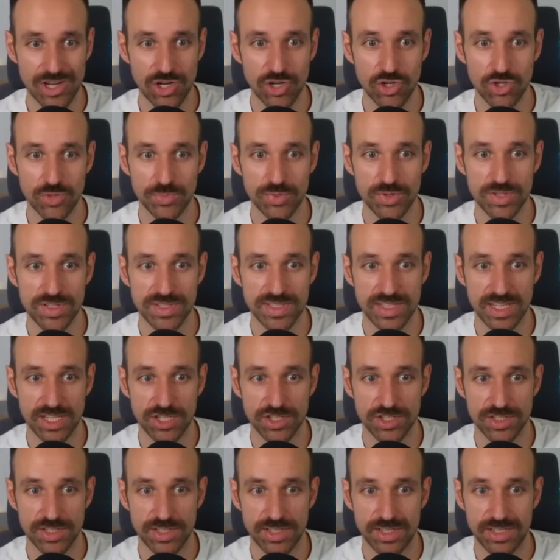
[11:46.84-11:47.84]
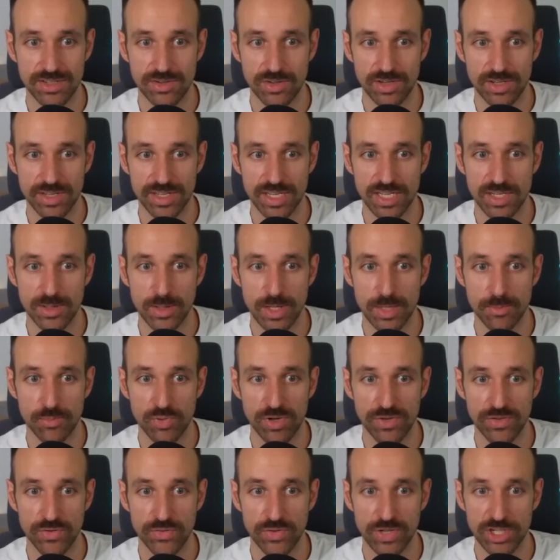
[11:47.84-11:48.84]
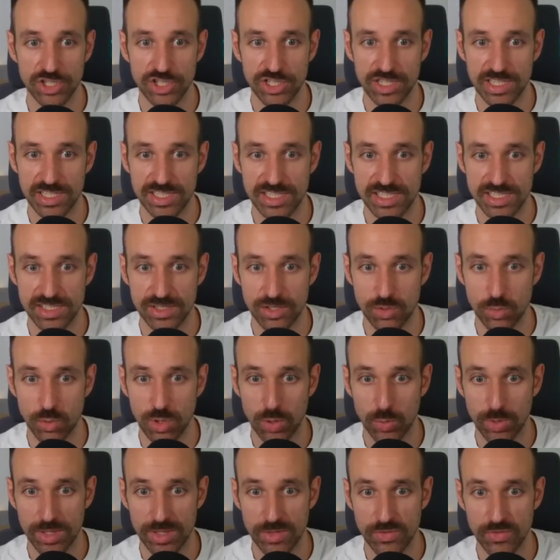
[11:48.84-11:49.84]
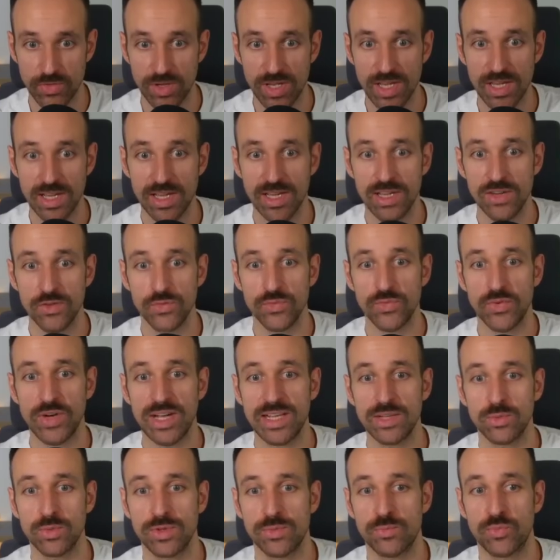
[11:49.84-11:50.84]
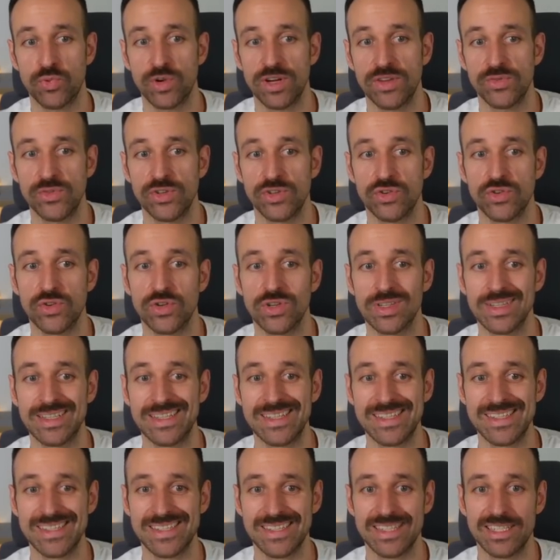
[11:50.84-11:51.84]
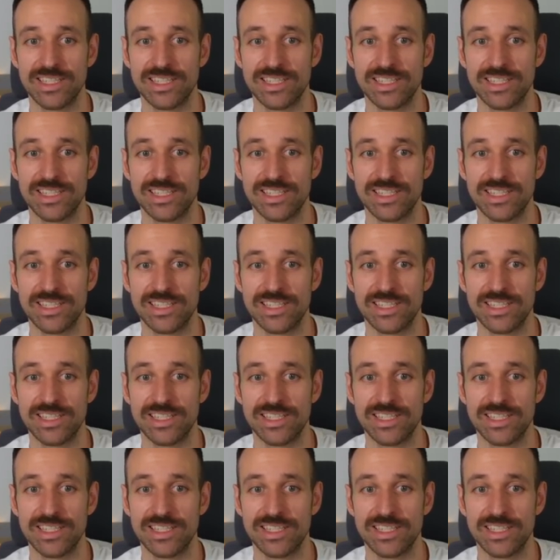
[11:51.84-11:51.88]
open discussion here on GitHub. Preview functionality does not work when the file with preview call isn't